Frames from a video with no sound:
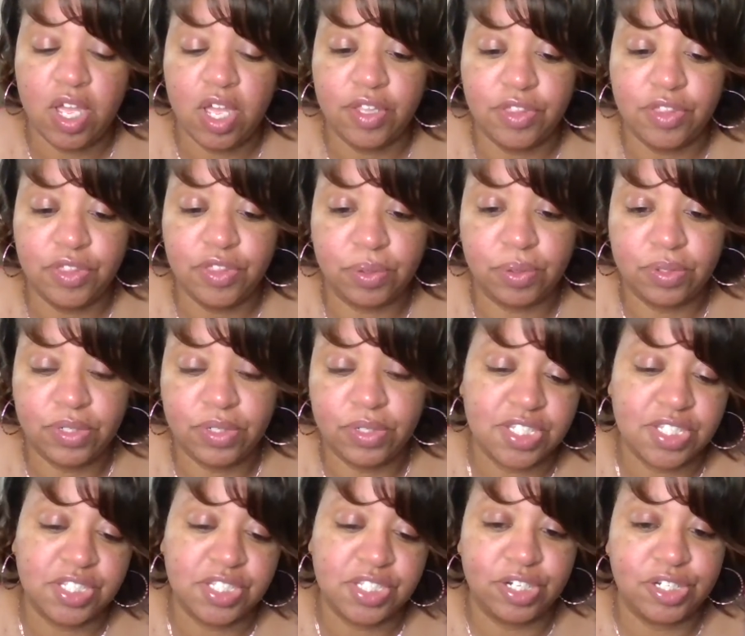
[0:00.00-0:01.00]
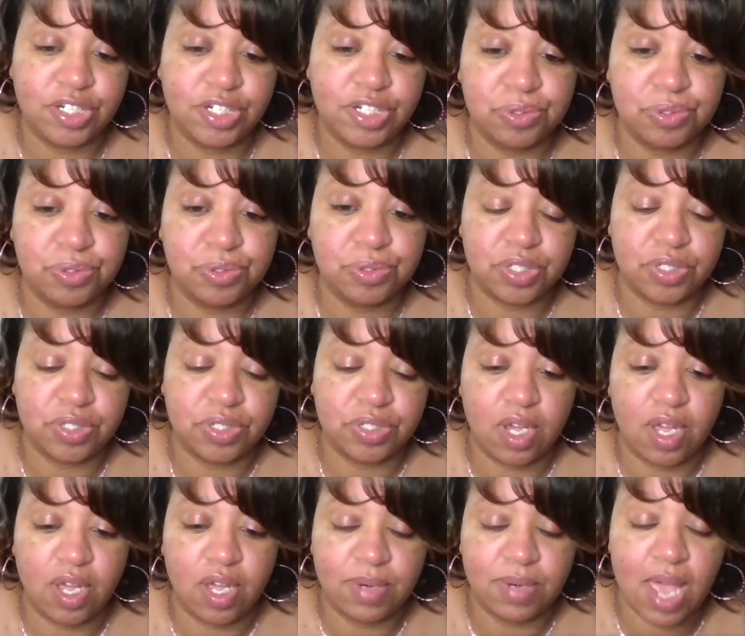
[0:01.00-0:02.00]
the necessary tools and
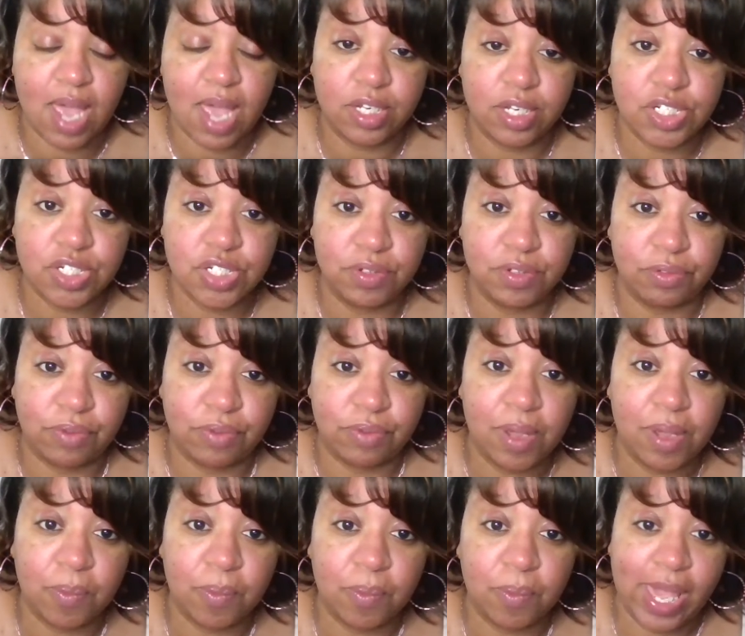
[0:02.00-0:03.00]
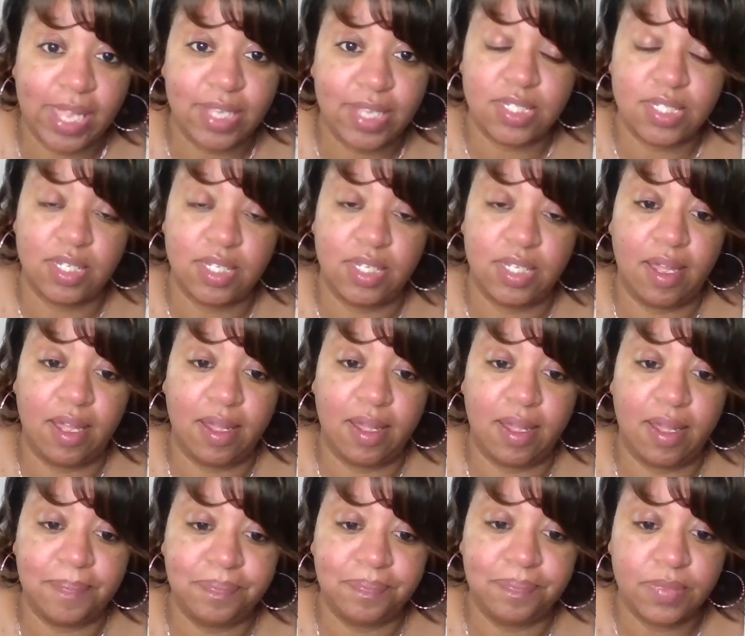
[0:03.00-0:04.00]
um, knowledge of the right way to um
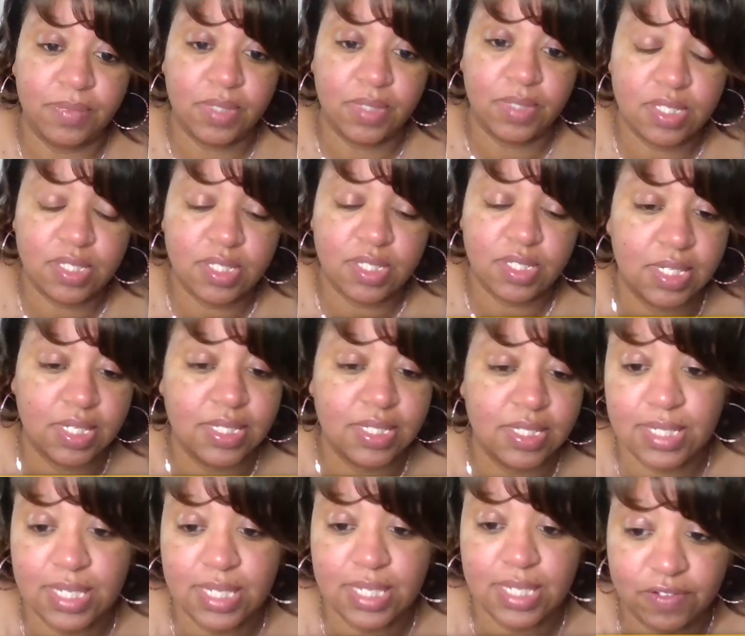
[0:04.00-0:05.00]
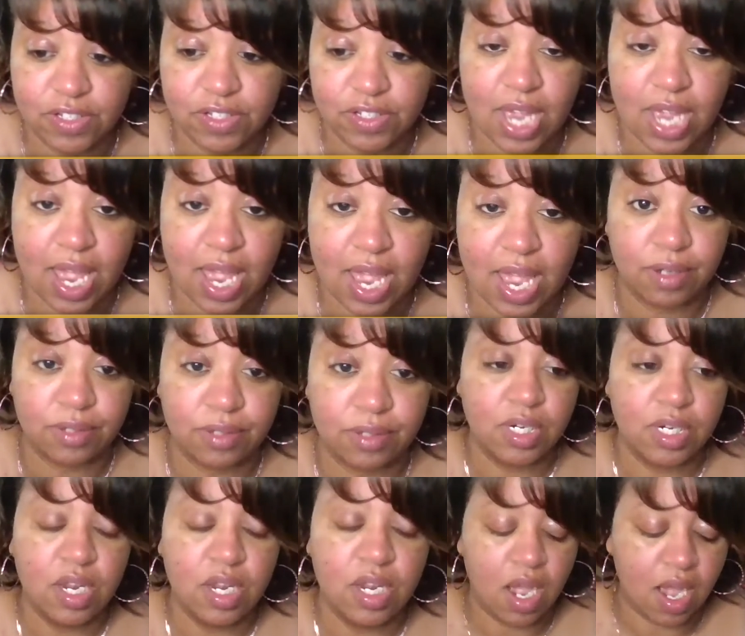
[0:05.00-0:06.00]
to conceive a child
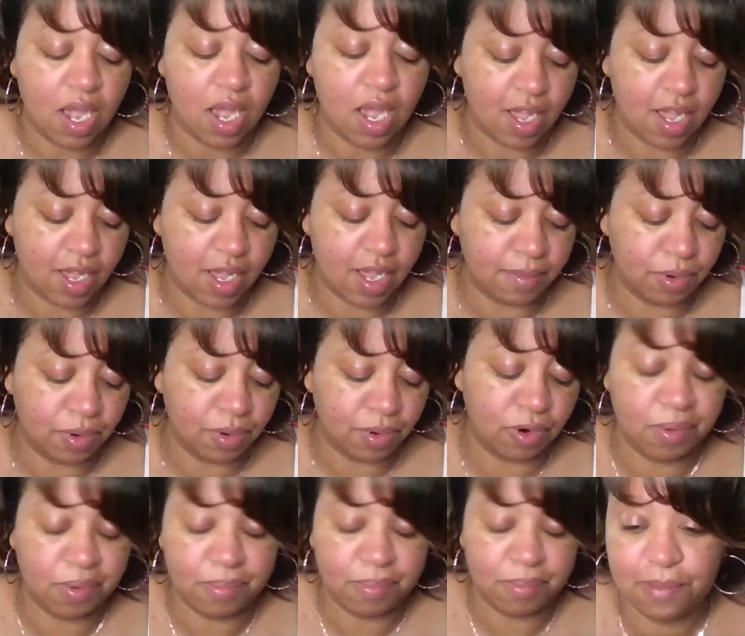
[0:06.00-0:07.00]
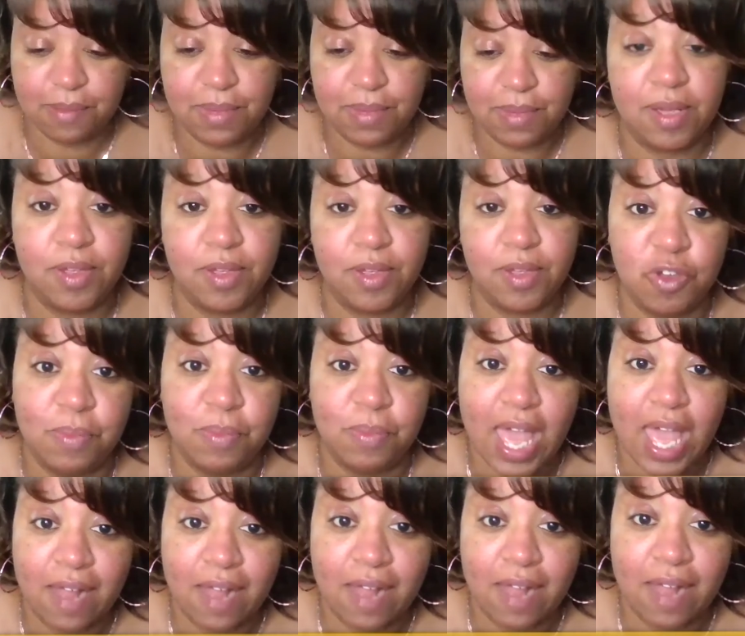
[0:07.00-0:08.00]
um or maybe you may
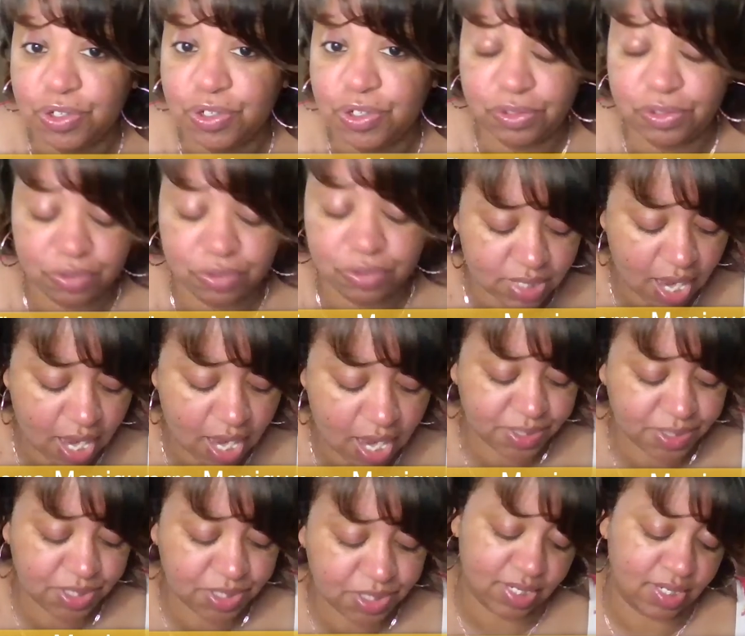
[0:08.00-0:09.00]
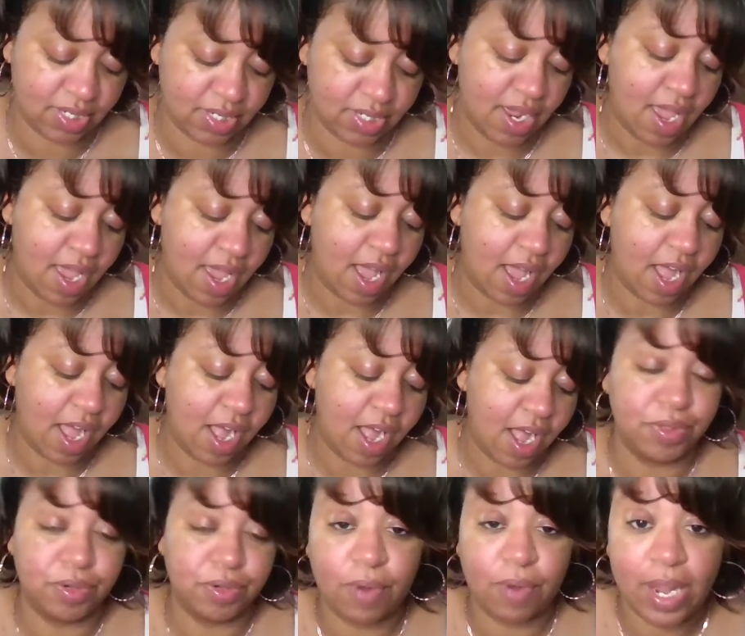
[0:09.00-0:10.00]
have to do it through adoption um, the
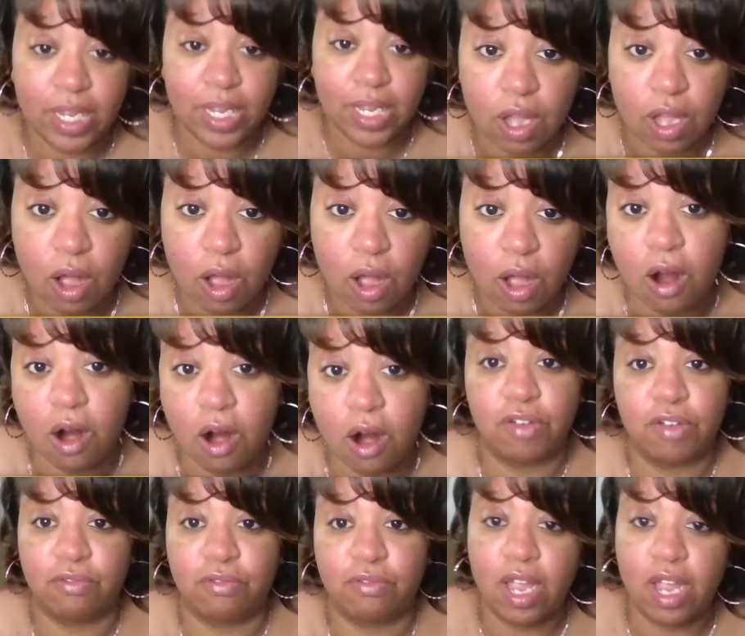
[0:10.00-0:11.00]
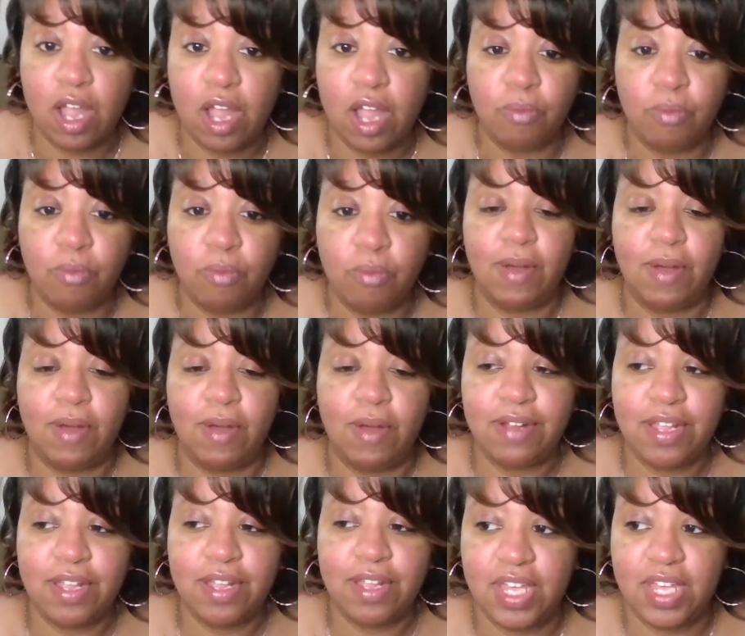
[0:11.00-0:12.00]
right car, the right home, you know,
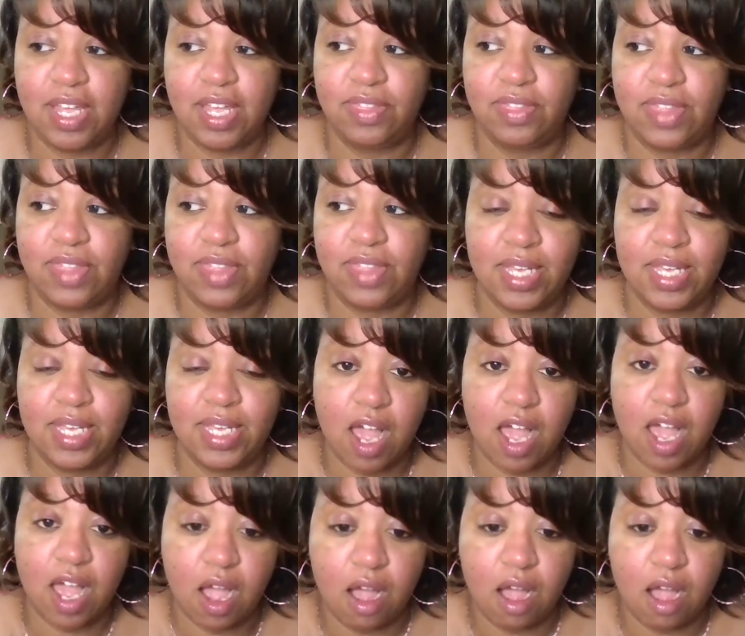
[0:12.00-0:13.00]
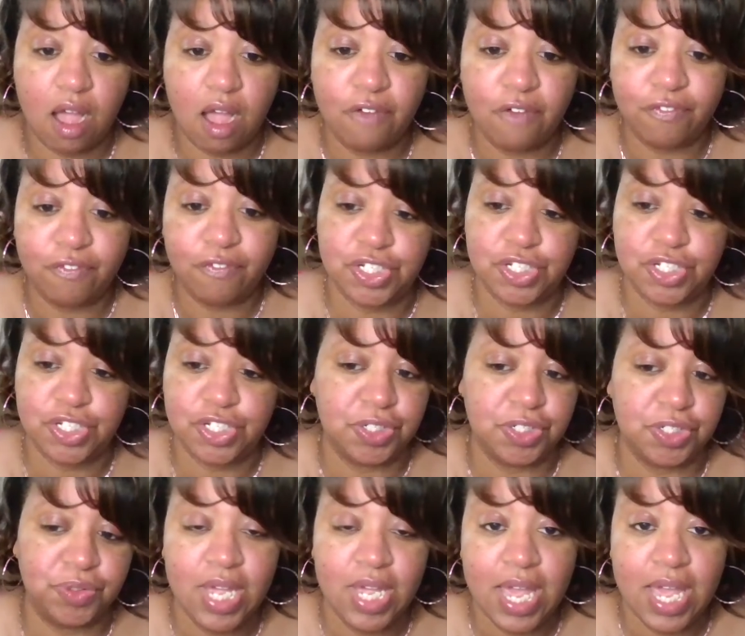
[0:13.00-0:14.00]
everything that is offered to you
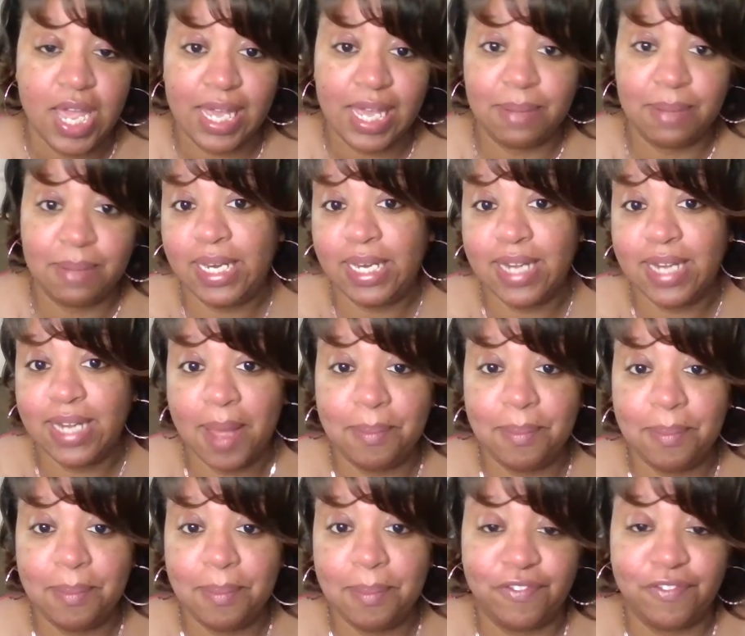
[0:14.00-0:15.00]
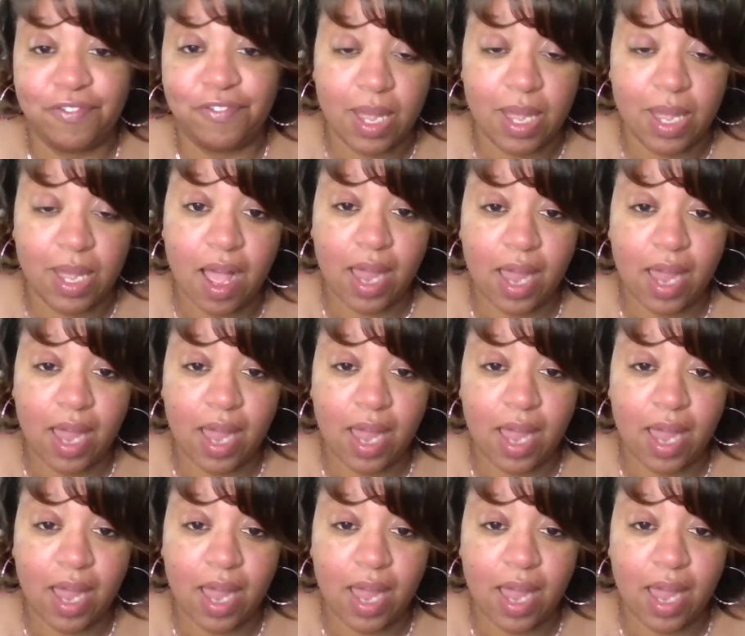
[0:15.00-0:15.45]
may not be from God.